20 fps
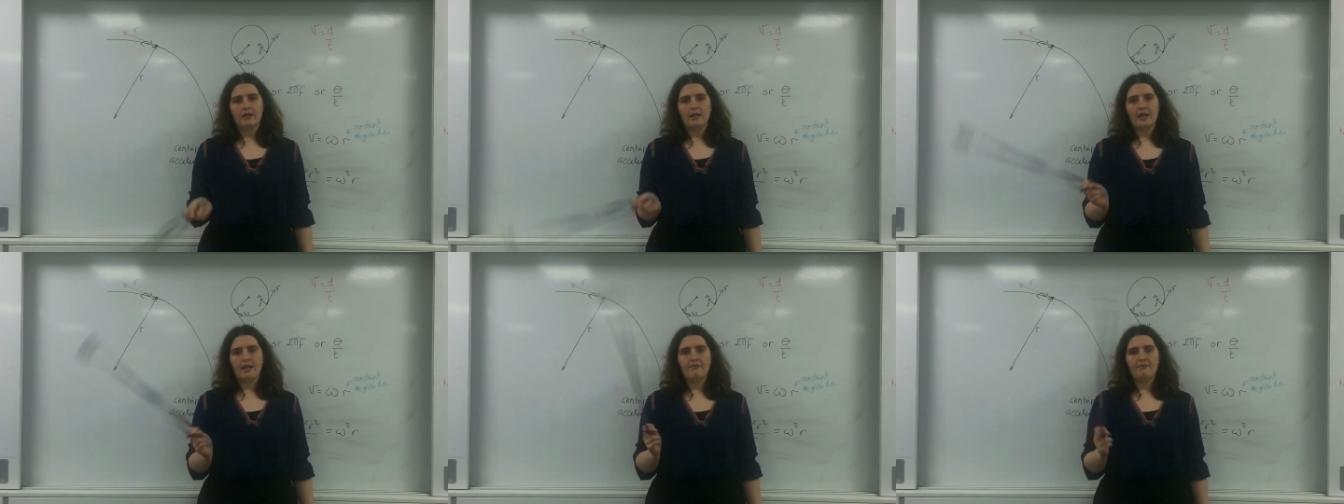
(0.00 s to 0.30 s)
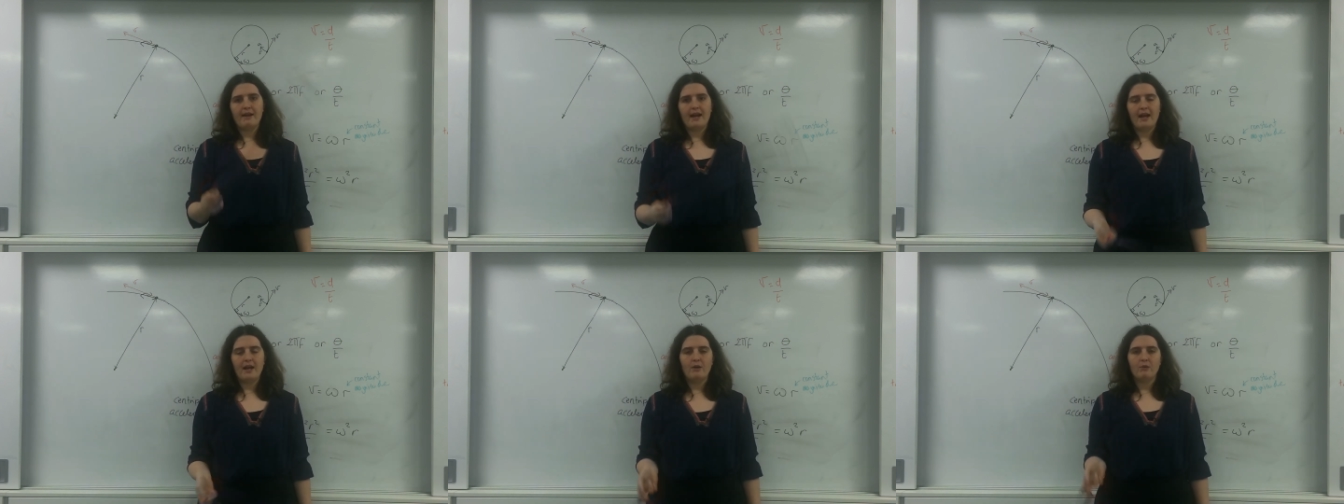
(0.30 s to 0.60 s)

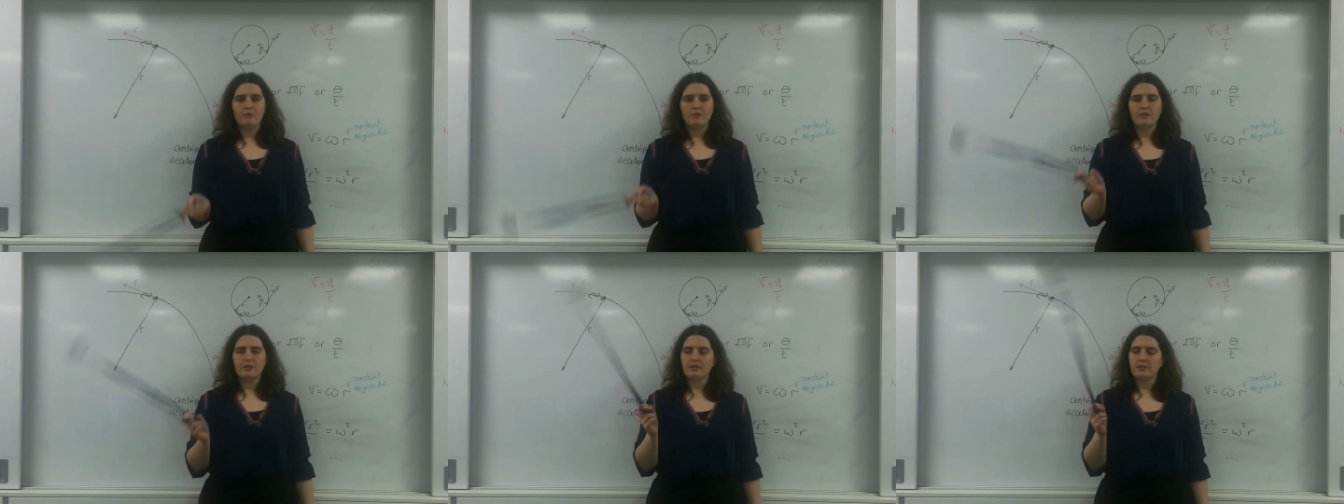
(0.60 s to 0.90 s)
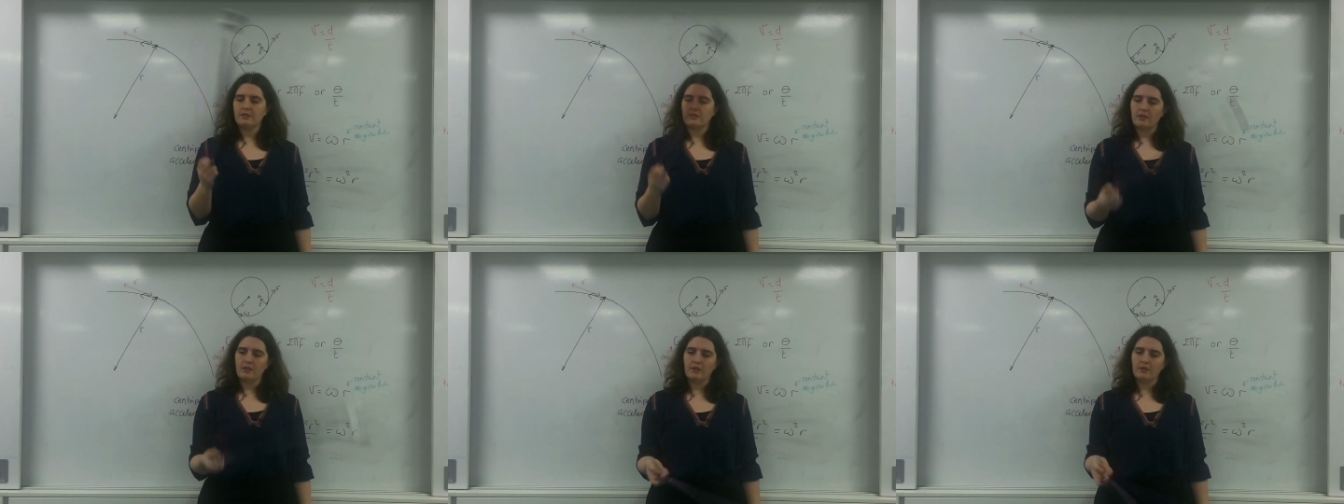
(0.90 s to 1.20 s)
okay,
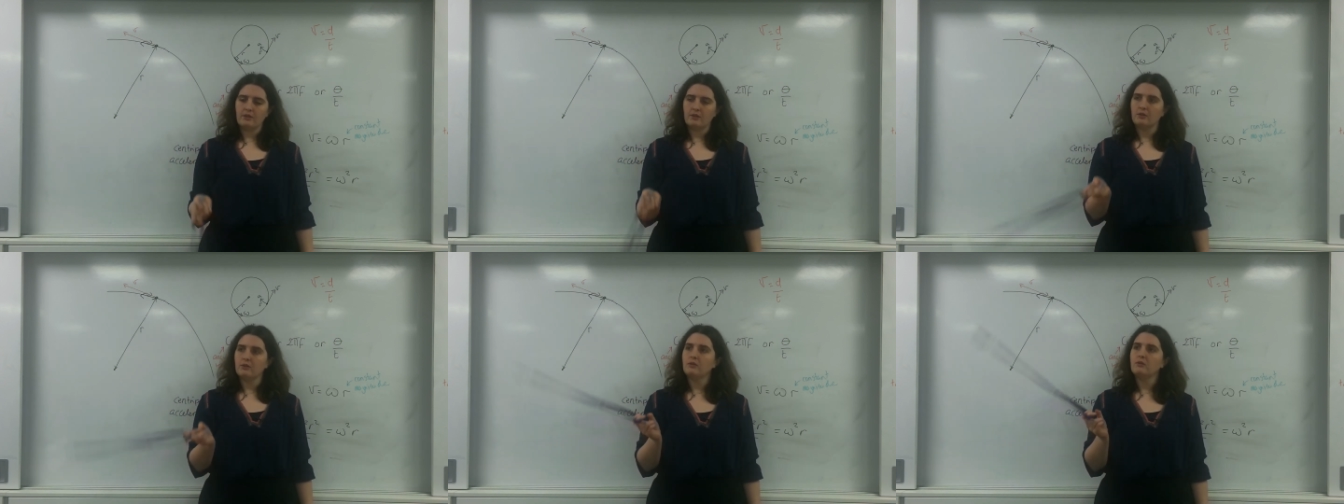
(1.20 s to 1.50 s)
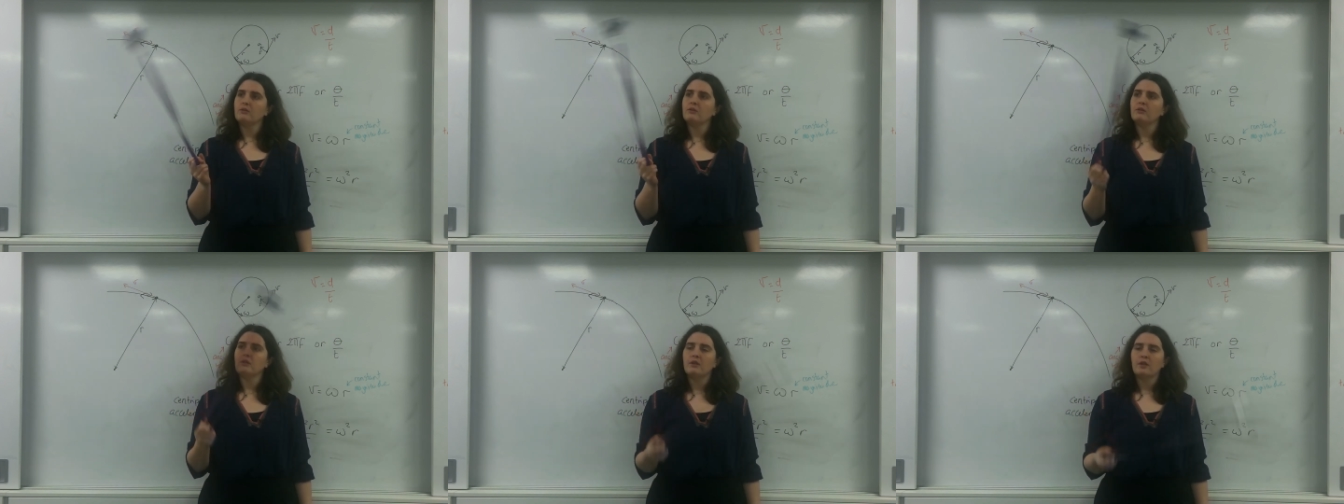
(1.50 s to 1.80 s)
round this
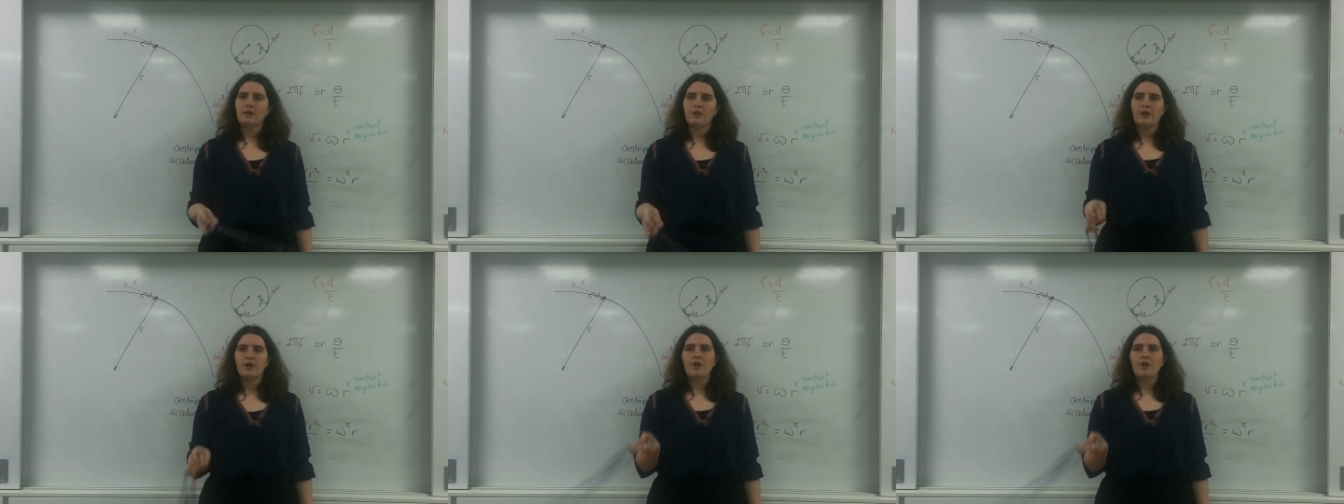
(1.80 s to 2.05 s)
circle,